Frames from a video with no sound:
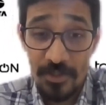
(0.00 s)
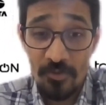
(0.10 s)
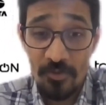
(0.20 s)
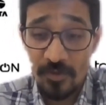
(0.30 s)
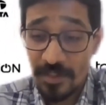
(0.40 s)

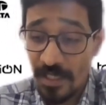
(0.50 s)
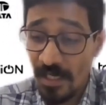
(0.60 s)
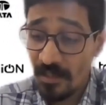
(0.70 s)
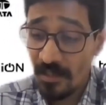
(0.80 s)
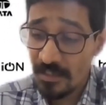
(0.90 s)
you
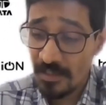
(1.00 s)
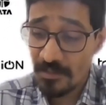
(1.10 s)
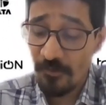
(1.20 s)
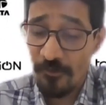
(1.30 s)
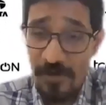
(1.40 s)
take this as
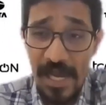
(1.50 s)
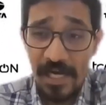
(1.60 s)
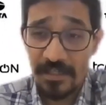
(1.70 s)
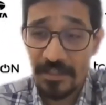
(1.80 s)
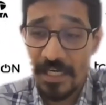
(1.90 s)
a
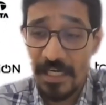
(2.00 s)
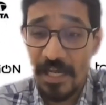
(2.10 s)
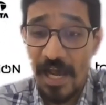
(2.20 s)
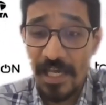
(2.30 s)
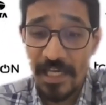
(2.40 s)
fact
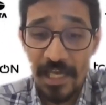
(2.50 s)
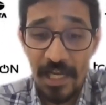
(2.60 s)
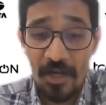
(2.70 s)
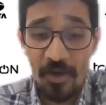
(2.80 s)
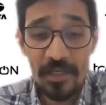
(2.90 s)
that I
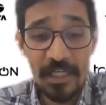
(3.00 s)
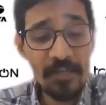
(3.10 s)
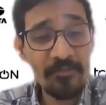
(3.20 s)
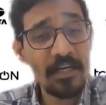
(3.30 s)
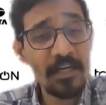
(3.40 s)
cannot
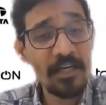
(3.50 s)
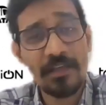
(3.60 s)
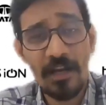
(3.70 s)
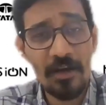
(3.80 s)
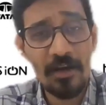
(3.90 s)
leave the others
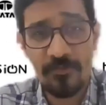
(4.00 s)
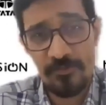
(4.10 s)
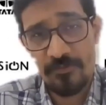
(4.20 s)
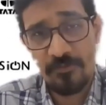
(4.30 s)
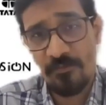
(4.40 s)
around
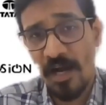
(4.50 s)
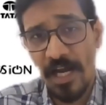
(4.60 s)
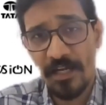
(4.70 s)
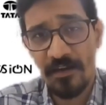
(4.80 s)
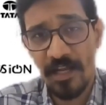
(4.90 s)

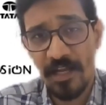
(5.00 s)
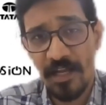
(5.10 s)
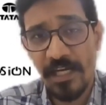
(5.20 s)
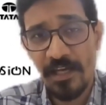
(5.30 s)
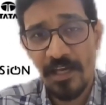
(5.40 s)
behind,
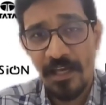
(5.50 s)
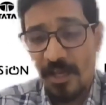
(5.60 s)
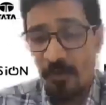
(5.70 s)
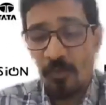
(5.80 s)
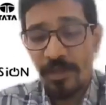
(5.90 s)
right?
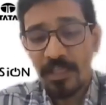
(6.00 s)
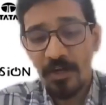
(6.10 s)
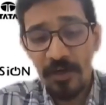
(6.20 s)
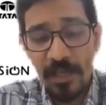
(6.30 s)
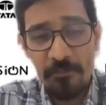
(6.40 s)

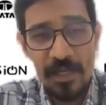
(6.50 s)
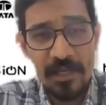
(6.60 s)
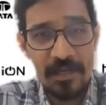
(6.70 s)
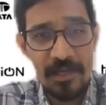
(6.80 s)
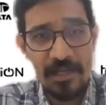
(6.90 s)
Without
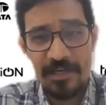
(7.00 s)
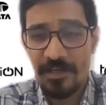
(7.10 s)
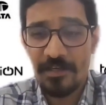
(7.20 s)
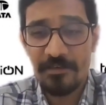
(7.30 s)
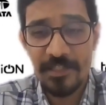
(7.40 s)
ML,
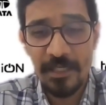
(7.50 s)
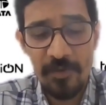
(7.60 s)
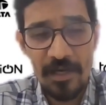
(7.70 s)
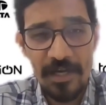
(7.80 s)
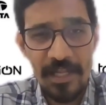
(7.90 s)

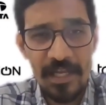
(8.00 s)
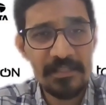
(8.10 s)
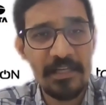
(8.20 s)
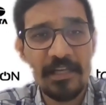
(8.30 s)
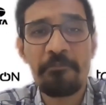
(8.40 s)
deep learning
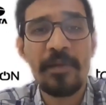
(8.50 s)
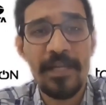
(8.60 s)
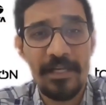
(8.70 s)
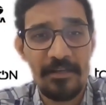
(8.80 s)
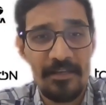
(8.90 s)
is
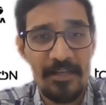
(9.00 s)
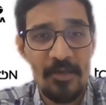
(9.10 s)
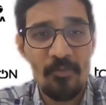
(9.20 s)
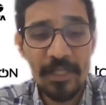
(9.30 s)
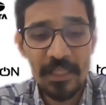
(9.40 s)
incomplete.
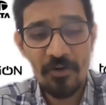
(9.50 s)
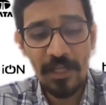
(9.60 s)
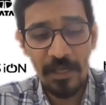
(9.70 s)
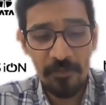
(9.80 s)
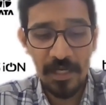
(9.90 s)

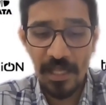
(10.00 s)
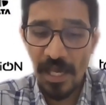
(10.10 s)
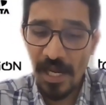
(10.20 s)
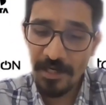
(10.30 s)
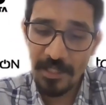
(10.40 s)
Without ML
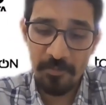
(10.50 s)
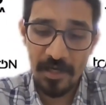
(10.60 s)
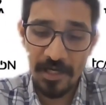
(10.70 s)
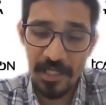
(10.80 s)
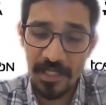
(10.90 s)
and deep
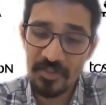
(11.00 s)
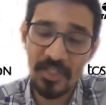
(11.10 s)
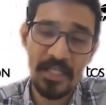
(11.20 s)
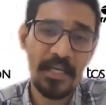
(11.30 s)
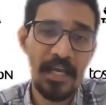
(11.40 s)
learning,
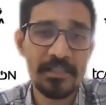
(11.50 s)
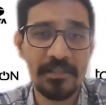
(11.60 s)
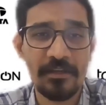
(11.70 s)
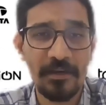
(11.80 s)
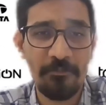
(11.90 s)
Gen AI is
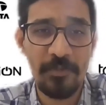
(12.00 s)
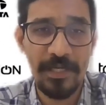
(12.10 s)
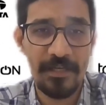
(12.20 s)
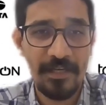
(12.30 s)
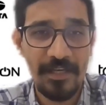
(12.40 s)
incomplete.